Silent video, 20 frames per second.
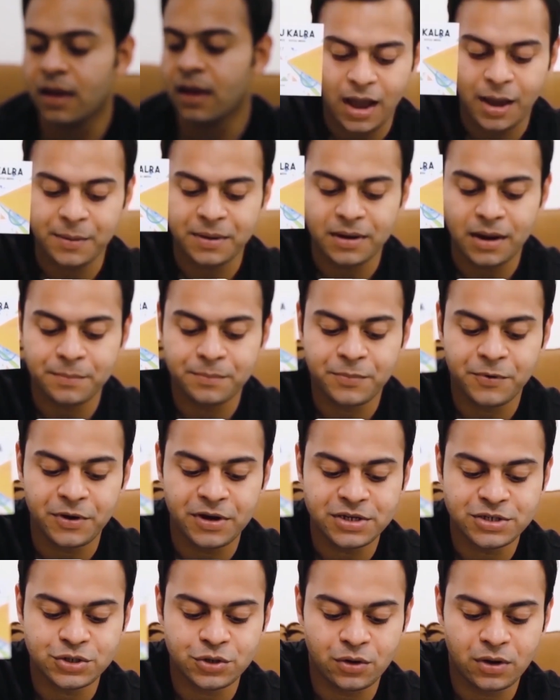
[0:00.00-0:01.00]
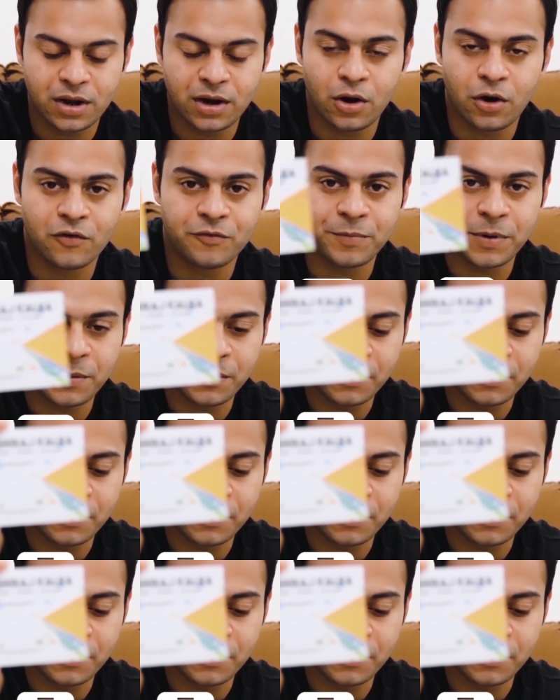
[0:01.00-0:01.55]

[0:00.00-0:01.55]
I mean, I'm pretty sure a lot of